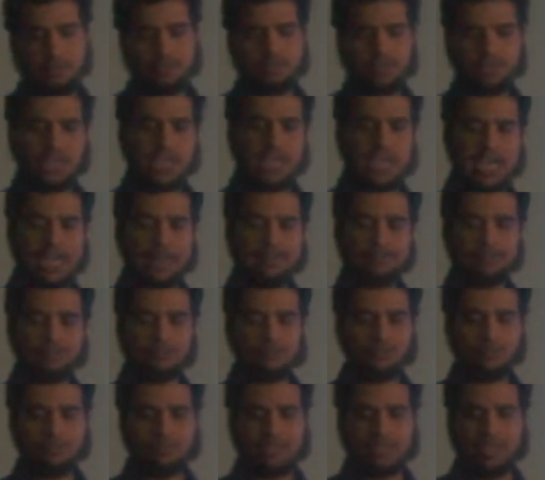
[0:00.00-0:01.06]
we have
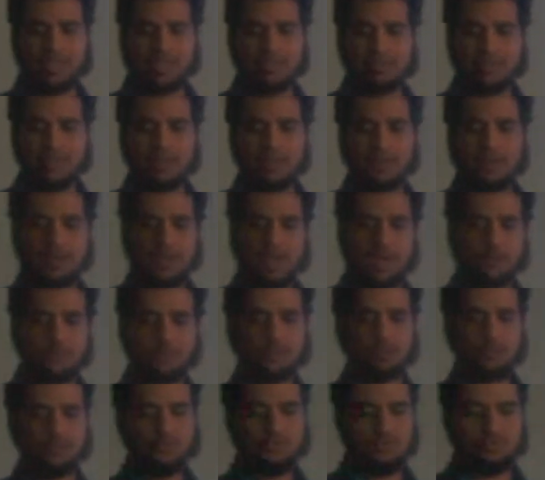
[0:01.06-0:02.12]
to make paper
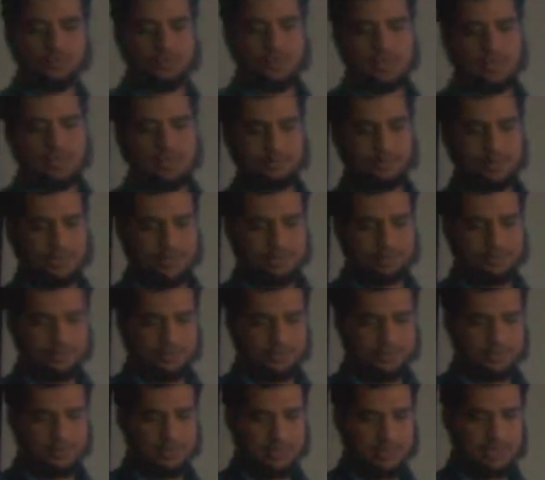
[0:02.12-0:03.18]
out of pulp.
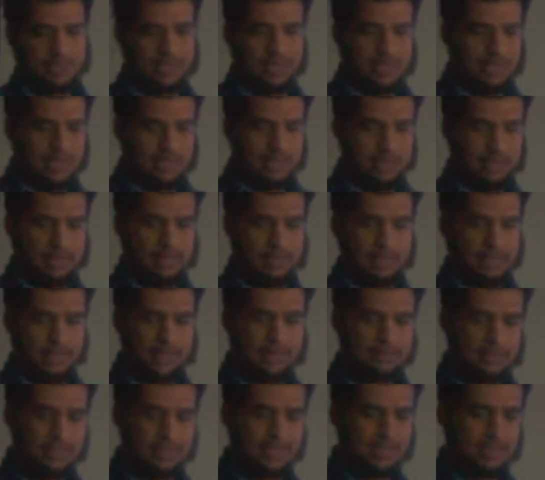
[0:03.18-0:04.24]

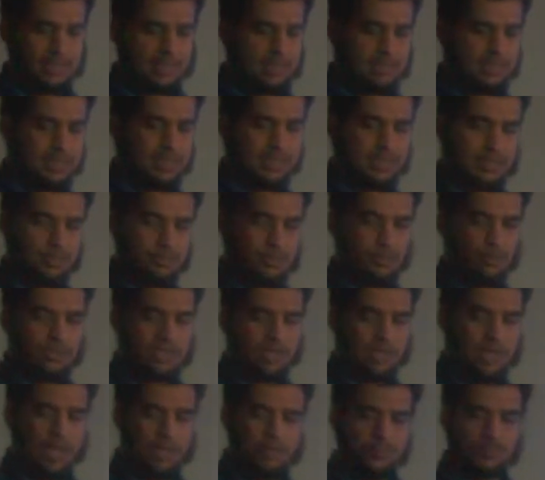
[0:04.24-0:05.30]
I mean, getting the
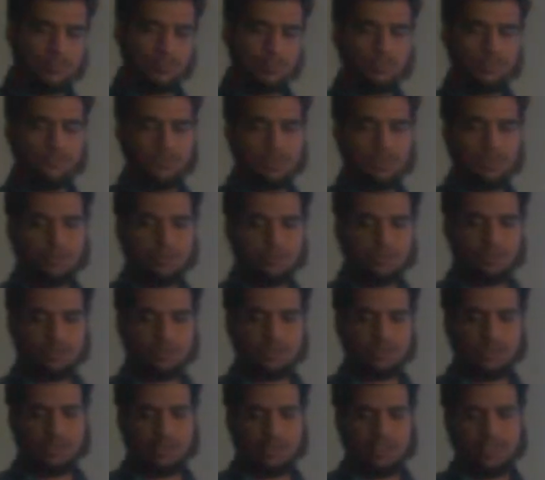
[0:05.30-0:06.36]
water out of the wood
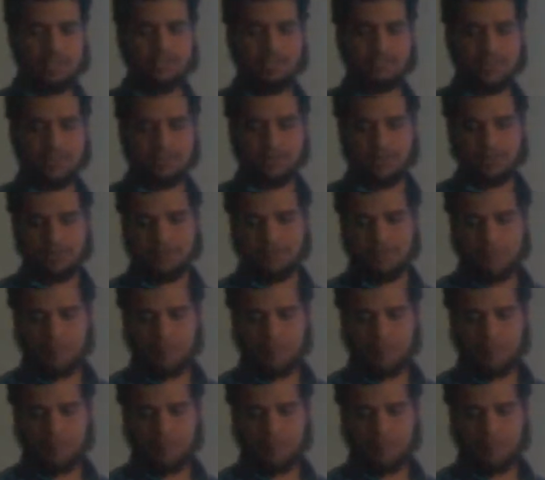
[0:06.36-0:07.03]
fiber.